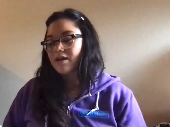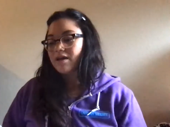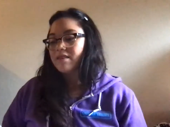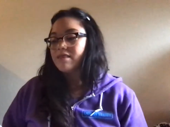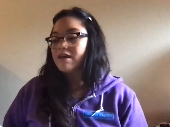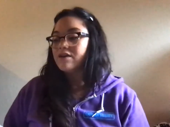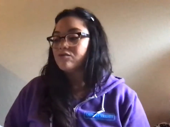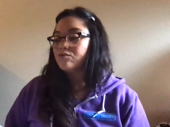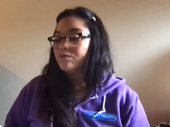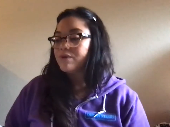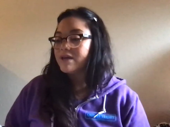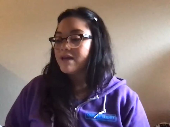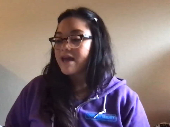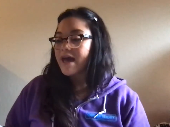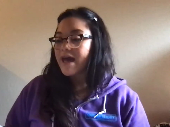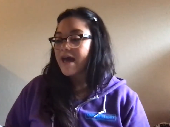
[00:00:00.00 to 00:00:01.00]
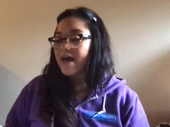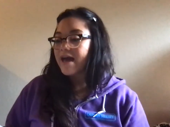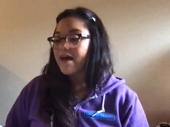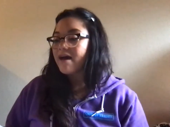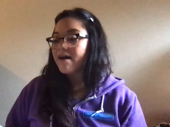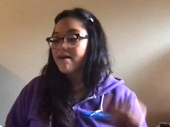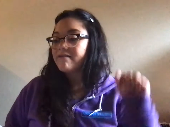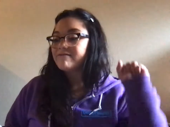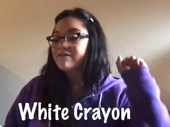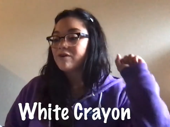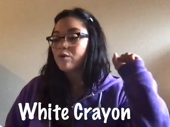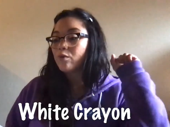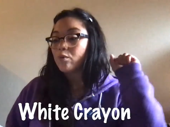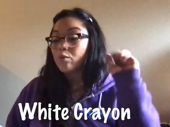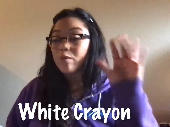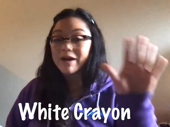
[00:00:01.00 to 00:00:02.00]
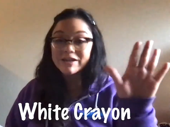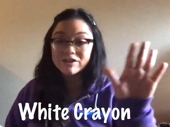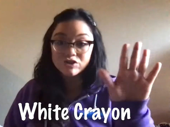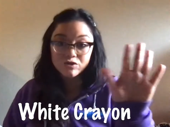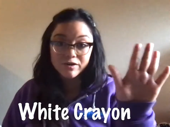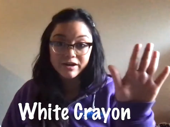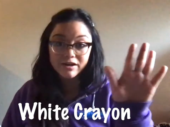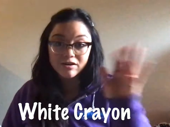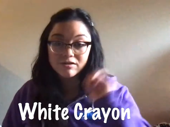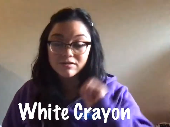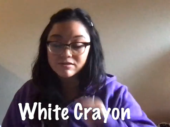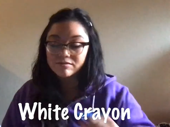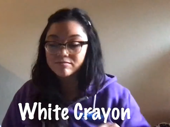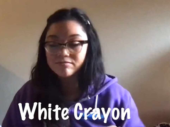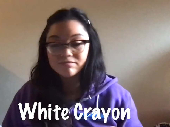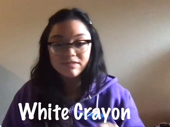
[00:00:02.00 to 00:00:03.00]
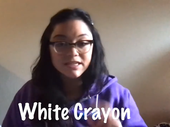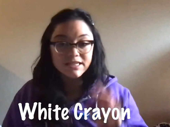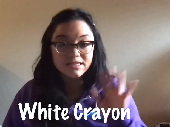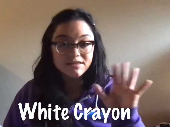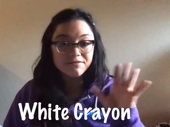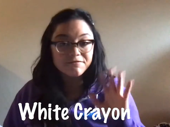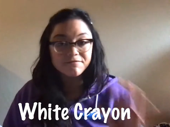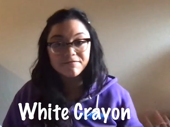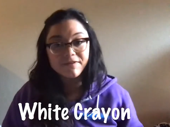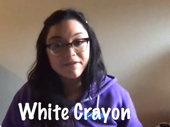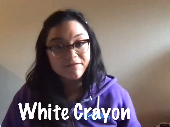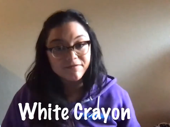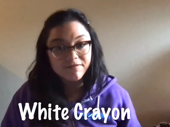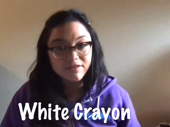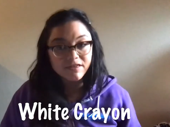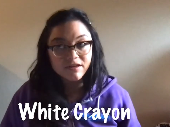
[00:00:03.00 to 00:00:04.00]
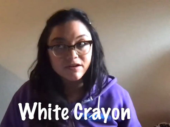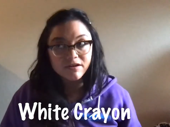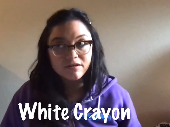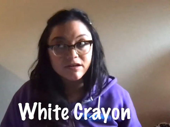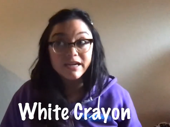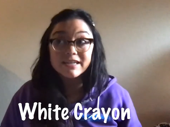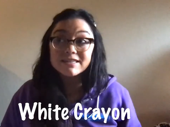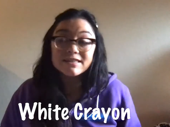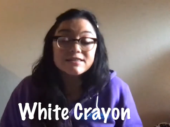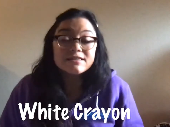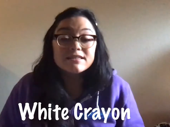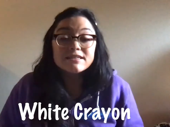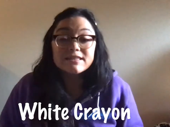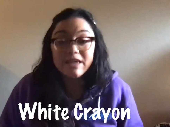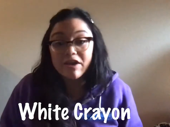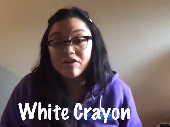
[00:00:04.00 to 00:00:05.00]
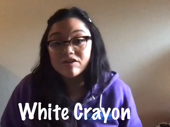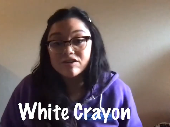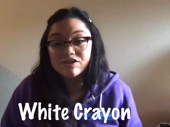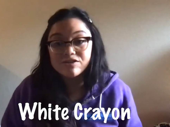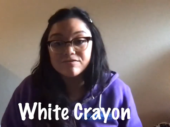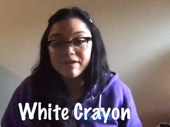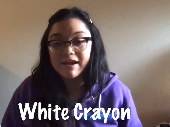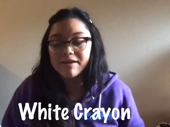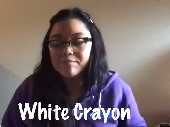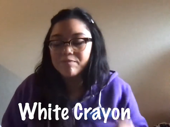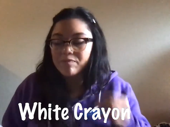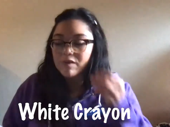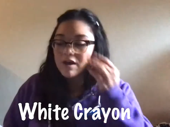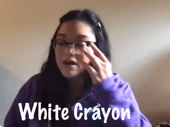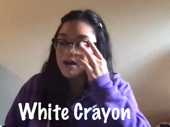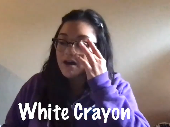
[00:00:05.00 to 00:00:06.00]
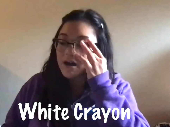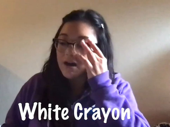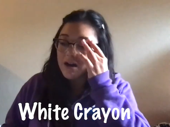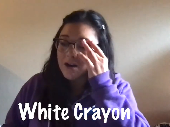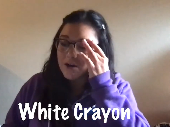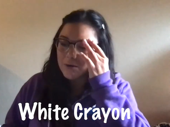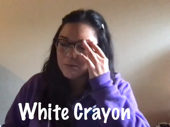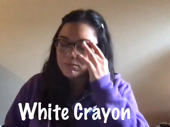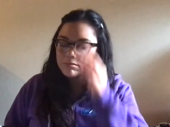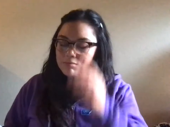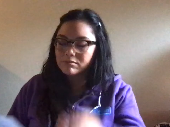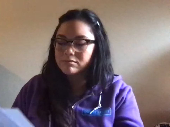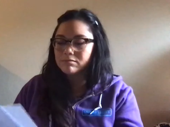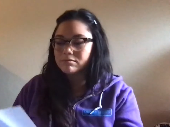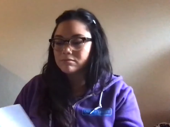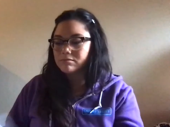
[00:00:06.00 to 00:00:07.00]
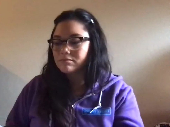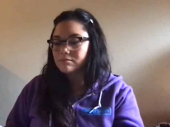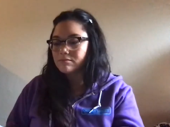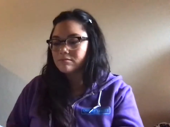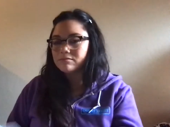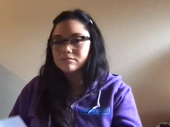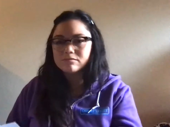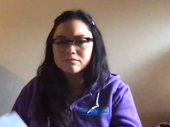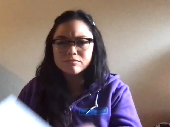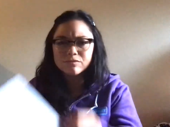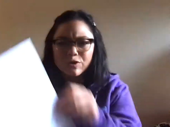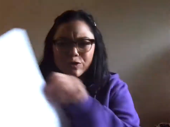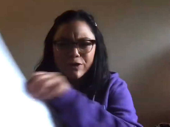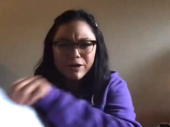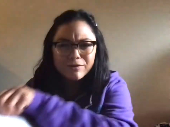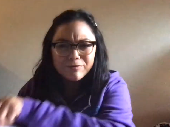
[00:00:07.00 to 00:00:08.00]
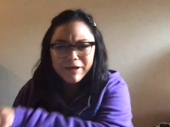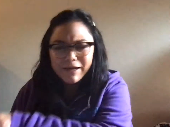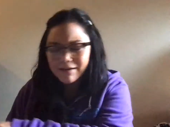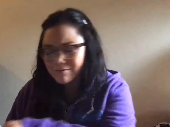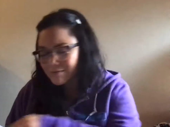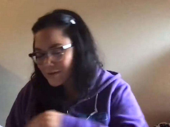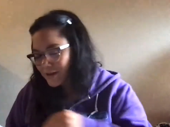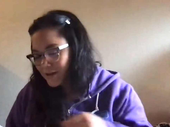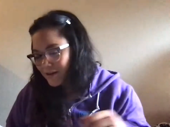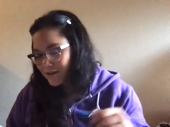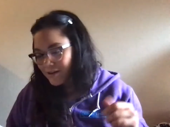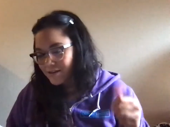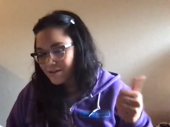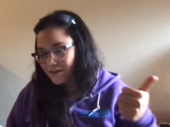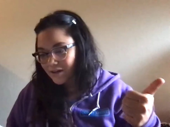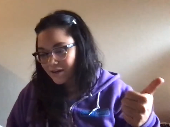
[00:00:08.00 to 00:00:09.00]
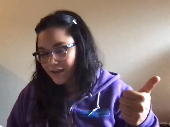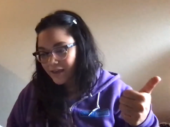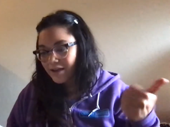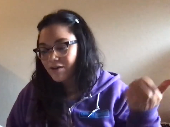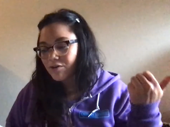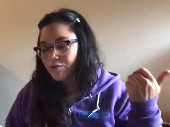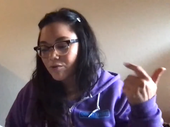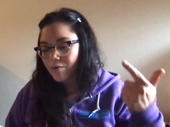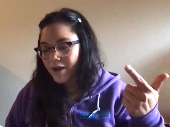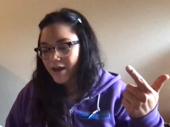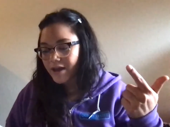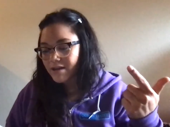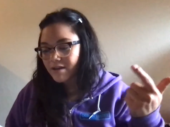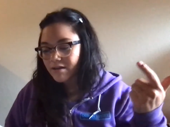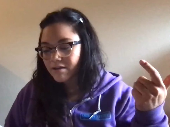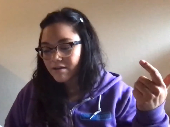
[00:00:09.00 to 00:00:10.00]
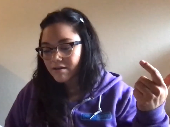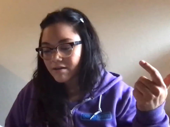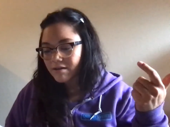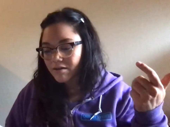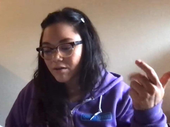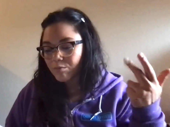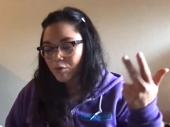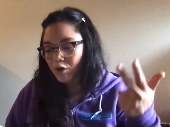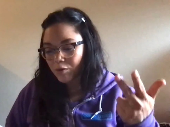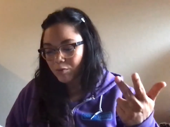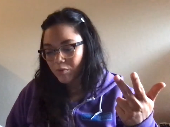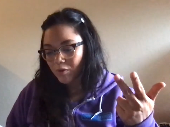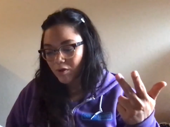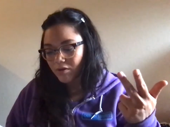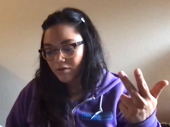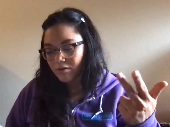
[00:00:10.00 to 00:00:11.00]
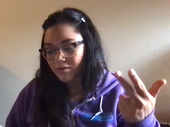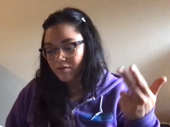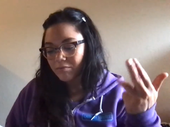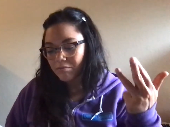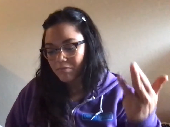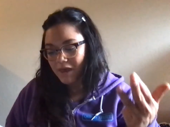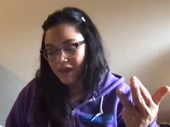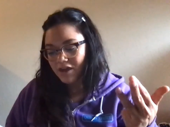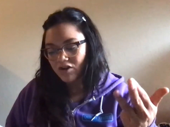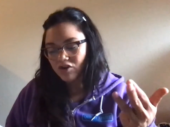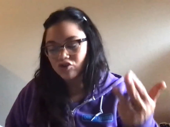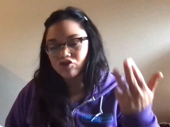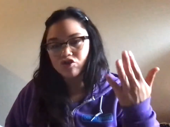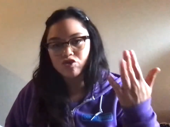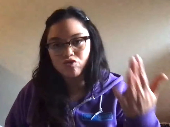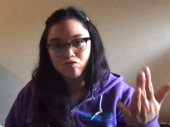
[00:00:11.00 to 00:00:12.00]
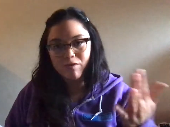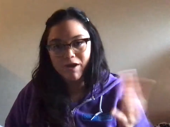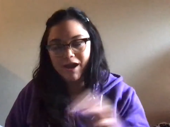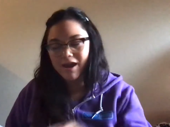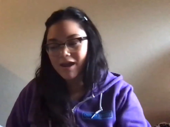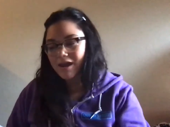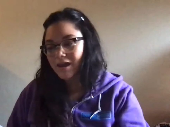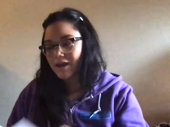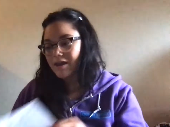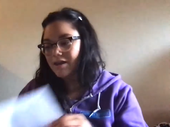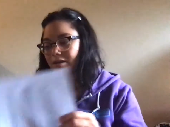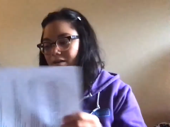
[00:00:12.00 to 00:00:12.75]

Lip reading: Then we have White Crayon. That's the sixth character, right? Hold on, wait. Duncan, red, purple, beige, gray,